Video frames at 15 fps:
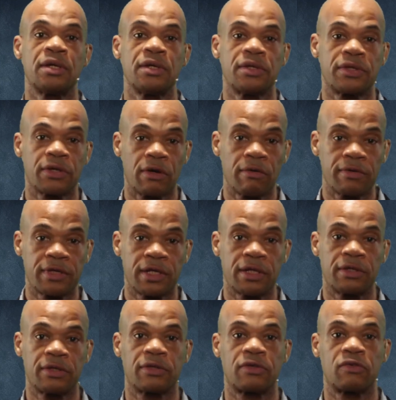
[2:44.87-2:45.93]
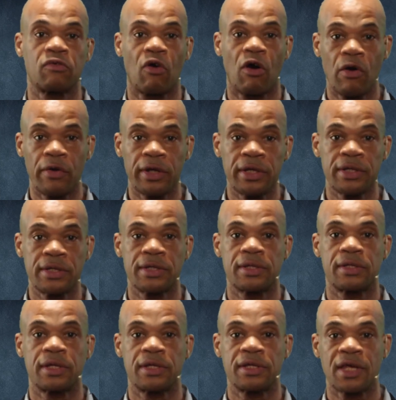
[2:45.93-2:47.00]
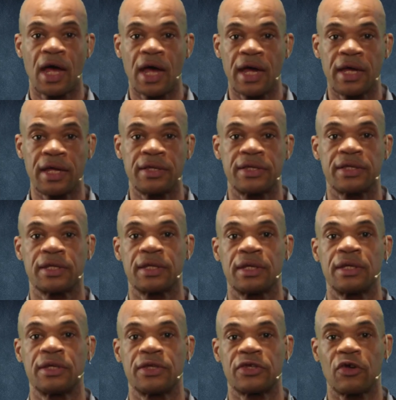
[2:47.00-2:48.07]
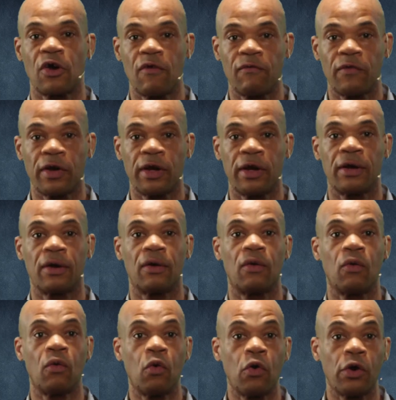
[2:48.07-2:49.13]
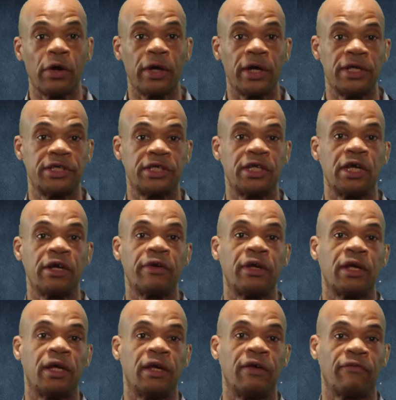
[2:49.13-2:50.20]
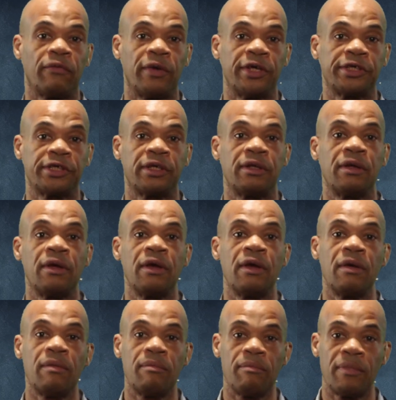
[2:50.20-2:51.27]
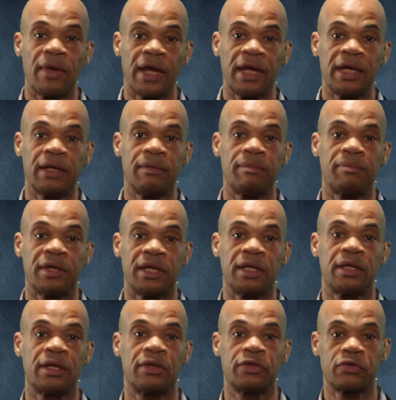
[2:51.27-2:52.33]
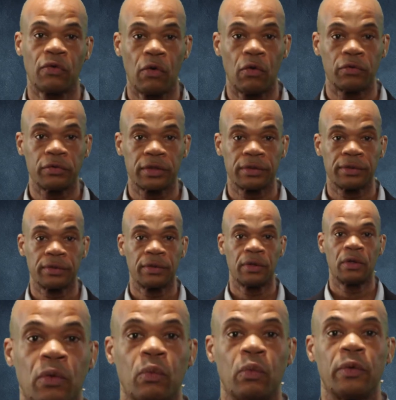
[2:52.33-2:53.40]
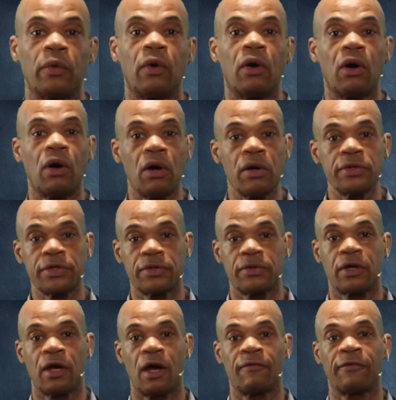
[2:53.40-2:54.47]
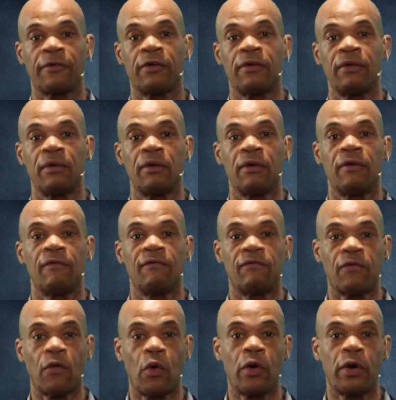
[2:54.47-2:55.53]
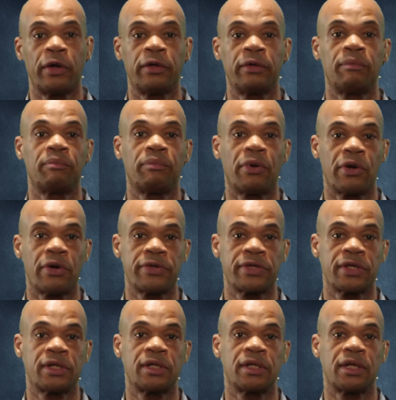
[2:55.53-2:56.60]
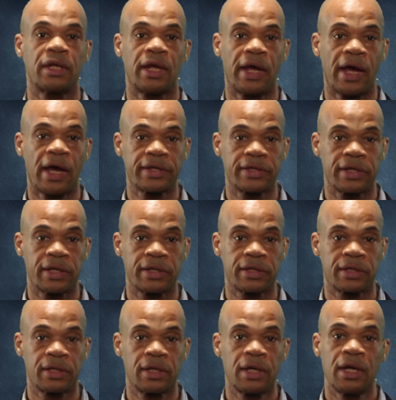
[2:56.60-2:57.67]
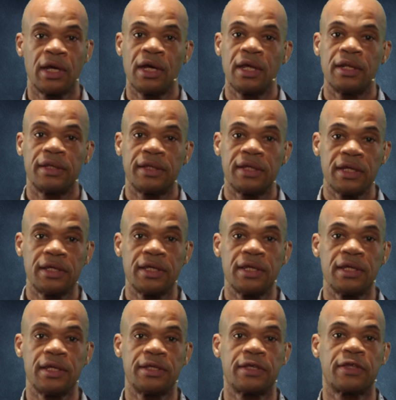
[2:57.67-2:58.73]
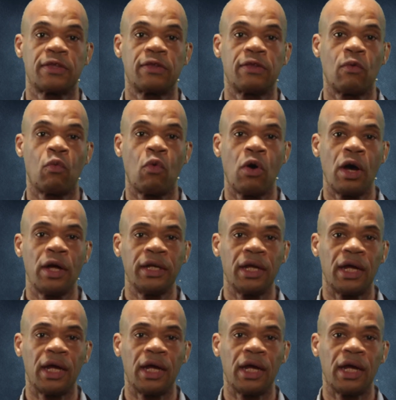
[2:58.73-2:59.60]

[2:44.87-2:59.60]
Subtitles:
services, drawings, designs, software, or engineering information may be controlled. We will also cover foreign person access. This is the one